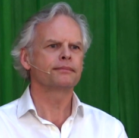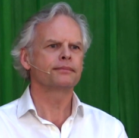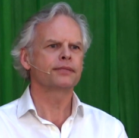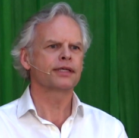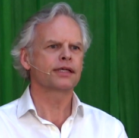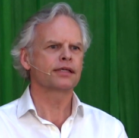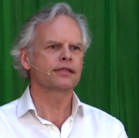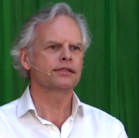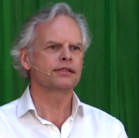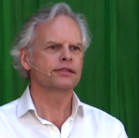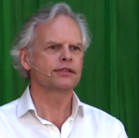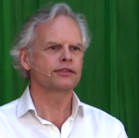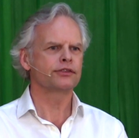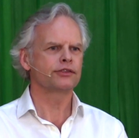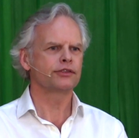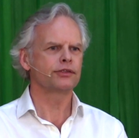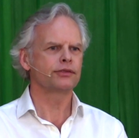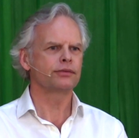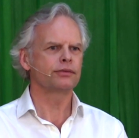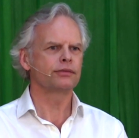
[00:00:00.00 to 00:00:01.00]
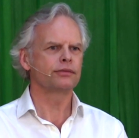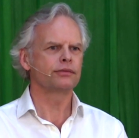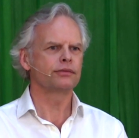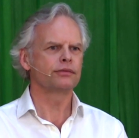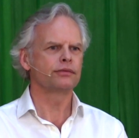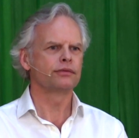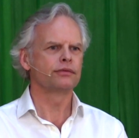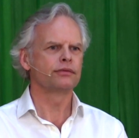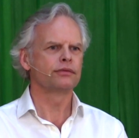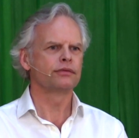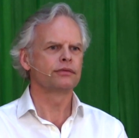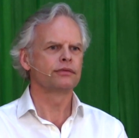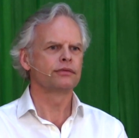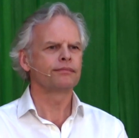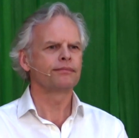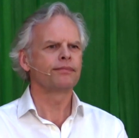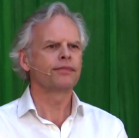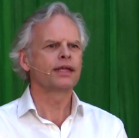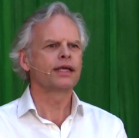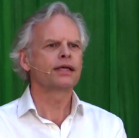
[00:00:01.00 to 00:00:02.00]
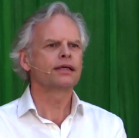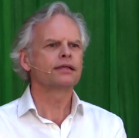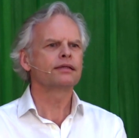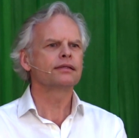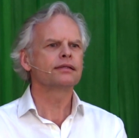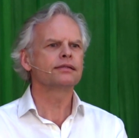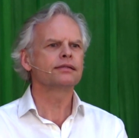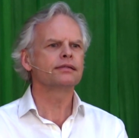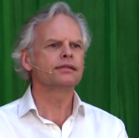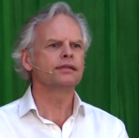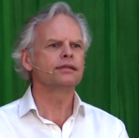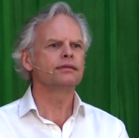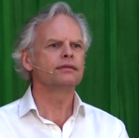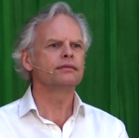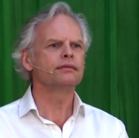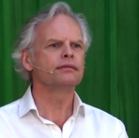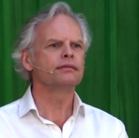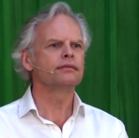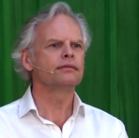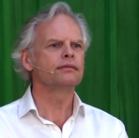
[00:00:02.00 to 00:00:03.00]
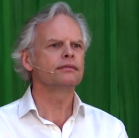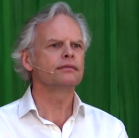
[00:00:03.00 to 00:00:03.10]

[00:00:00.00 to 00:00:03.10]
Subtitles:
Because it's you. It's you